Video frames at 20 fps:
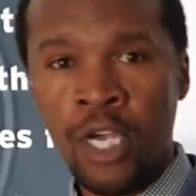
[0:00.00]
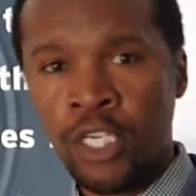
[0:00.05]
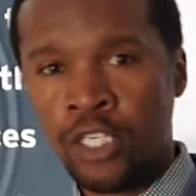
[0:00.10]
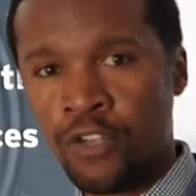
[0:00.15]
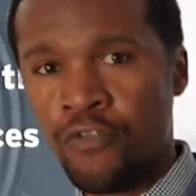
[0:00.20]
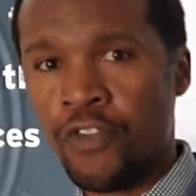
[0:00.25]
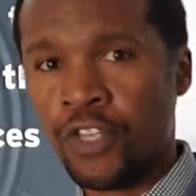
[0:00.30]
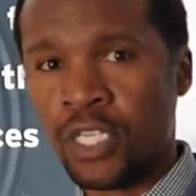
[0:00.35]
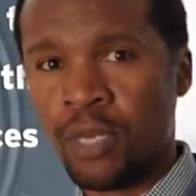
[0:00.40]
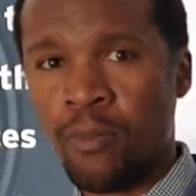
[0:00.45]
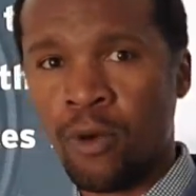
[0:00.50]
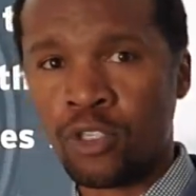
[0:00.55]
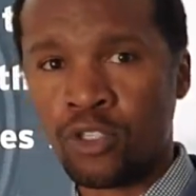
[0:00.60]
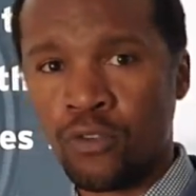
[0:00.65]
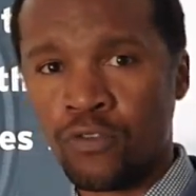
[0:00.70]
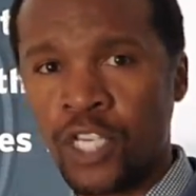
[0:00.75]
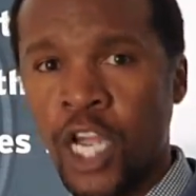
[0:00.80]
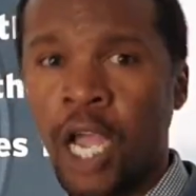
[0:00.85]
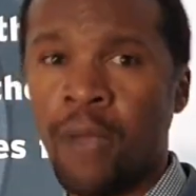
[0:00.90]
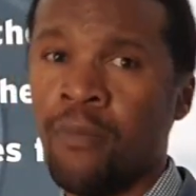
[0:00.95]
to this amount of
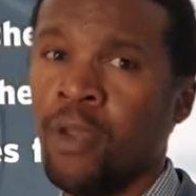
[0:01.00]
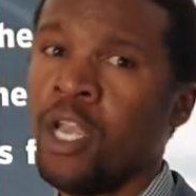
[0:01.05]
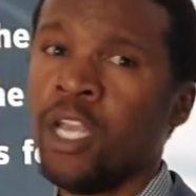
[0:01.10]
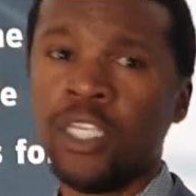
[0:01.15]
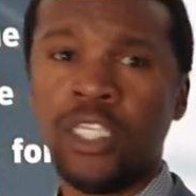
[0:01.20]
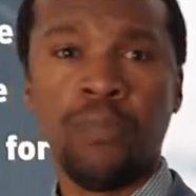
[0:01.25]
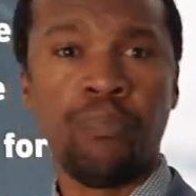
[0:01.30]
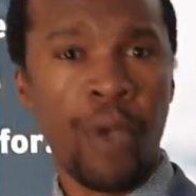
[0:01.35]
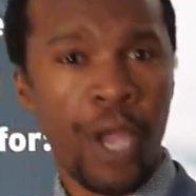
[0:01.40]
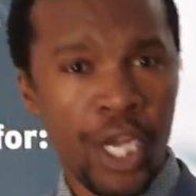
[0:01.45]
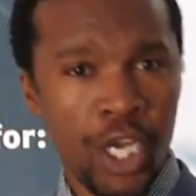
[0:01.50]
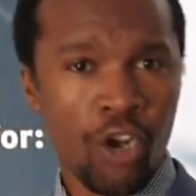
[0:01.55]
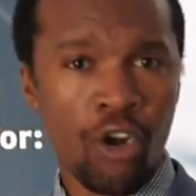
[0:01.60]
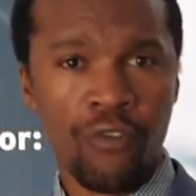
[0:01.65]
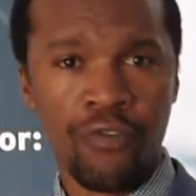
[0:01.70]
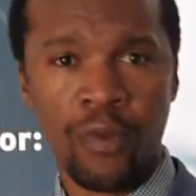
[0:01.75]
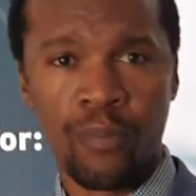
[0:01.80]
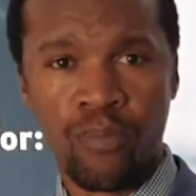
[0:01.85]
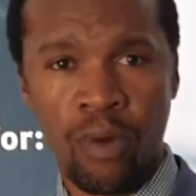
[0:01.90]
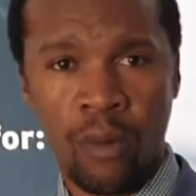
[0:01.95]
time, depending on
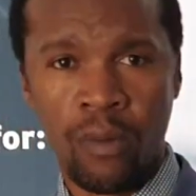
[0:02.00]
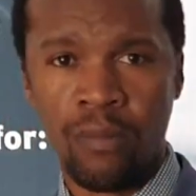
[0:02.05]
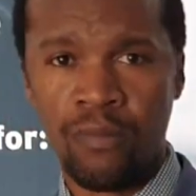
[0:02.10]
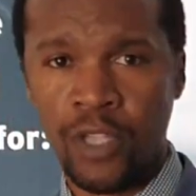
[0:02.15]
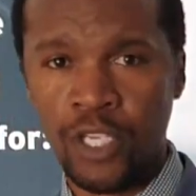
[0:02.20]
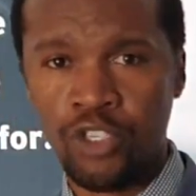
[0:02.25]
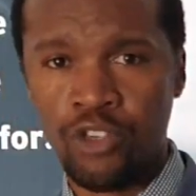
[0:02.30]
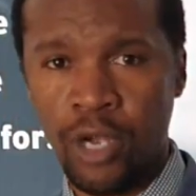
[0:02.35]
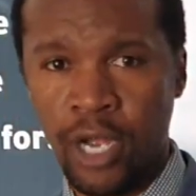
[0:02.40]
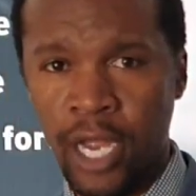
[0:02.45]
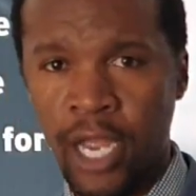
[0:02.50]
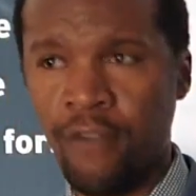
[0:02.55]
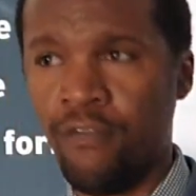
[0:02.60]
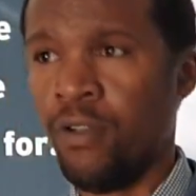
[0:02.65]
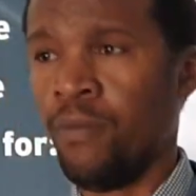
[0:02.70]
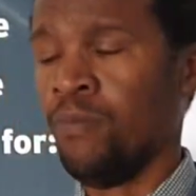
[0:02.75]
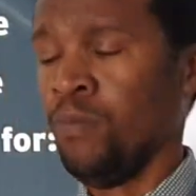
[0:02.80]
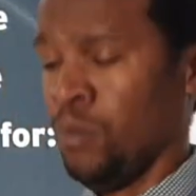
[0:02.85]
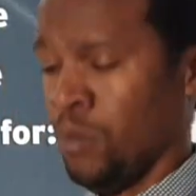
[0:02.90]
the problem that you are having.